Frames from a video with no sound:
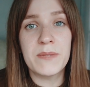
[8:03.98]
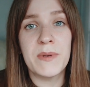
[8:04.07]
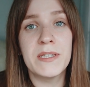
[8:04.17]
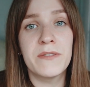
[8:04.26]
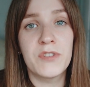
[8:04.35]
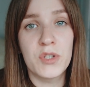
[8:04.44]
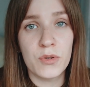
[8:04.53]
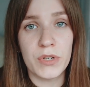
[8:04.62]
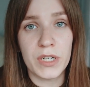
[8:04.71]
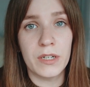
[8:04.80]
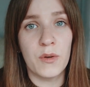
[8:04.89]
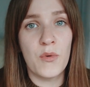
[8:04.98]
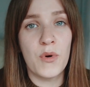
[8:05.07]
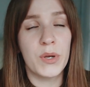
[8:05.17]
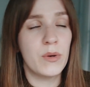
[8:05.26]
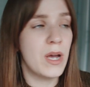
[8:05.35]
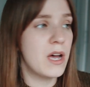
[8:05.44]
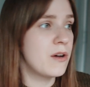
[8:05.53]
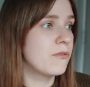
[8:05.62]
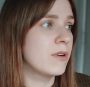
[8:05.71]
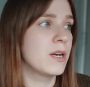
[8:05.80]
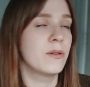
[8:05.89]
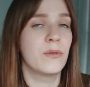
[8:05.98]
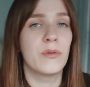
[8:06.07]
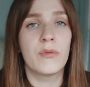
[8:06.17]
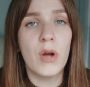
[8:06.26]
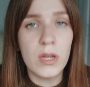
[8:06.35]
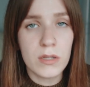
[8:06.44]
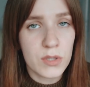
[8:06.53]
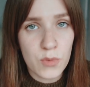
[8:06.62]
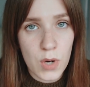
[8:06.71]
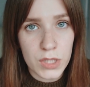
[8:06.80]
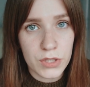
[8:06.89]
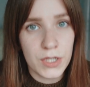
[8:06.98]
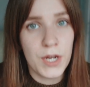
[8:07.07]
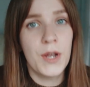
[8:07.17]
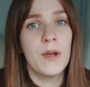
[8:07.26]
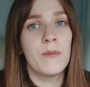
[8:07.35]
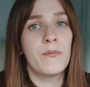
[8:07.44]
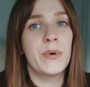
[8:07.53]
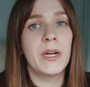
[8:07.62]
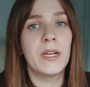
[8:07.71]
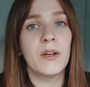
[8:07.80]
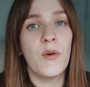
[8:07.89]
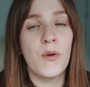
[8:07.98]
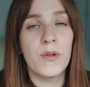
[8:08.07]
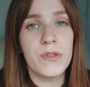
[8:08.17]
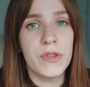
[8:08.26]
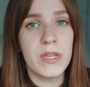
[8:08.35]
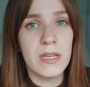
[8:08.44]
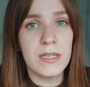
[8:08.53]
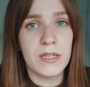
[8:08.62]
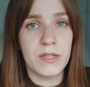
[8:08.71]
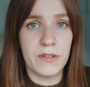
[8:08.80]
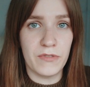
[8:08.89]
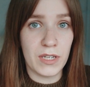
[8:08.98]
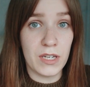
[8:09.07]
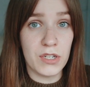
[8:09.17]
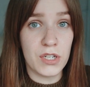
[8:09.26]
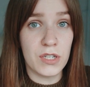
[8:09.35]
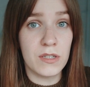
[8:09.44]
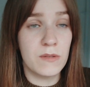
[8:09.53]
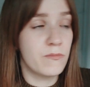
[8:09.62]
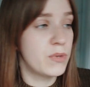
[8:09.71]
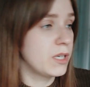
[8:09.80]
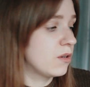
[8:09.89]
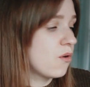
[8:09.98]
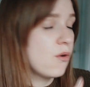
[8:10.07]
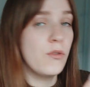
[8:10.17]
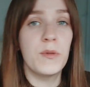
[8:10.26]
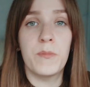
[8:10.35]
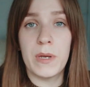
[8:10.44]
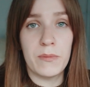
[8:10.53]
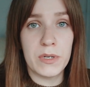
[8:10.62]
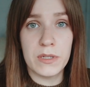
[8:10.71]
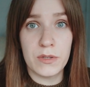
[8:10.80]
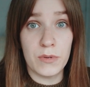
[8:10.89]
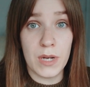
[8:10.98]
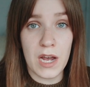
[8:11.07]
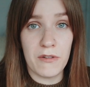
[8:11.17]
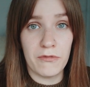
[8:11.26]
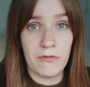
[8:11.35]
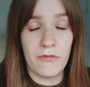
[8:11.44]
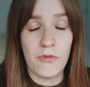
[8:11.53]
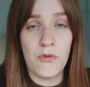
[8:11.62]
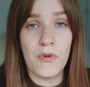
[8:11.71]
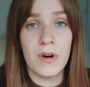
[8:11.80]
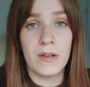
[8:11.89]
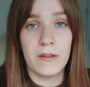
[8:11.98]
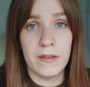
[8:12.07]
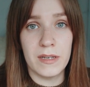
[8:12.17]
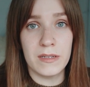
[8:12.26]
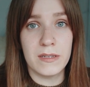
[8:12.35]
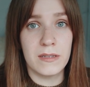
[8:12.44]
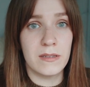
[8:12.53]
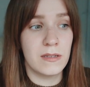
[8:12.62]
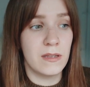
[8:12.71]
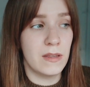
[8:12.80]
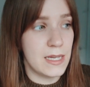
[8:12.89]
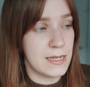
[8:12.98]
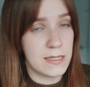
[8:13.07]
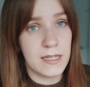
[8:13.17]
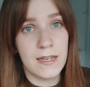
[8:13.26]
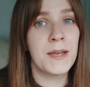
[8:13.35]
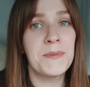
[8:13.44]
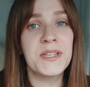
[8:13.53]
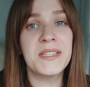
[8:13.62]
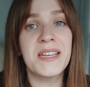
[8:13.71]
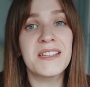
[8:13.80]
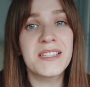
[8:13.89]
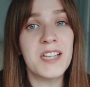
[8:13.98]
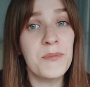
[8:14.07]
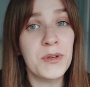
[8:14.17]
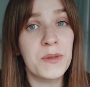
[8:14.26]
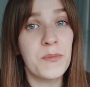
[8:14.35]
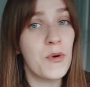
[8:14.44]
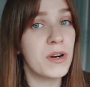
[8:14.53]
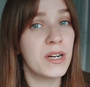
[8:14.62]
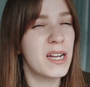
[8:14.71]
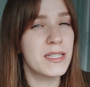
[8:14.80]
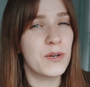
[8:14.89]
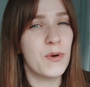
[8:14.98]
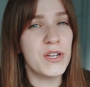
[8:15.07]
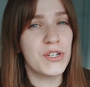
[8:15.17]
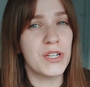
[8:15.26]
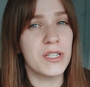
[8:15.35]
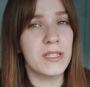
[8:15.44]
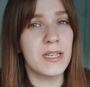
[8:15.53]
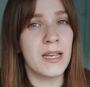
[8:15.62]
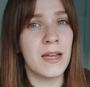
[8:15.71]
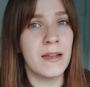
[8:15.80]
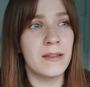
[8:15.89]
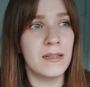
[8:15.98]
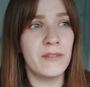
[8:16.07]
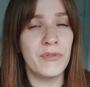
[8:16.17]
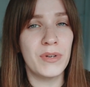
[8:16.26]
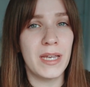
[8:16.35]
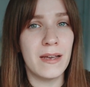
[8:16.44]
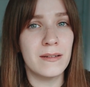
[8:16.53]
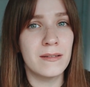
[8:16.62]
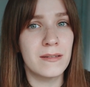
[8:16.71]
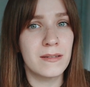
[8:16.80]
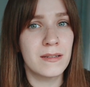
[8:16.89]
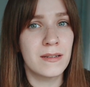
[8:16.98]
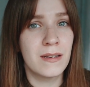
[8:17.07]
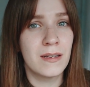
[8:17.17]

expensive jewelry or you have, I don't know, a Rolex watch, bring all the certifications, bring all the papers you have for these things. Because they can stop you at the border and ask questions, and if you can't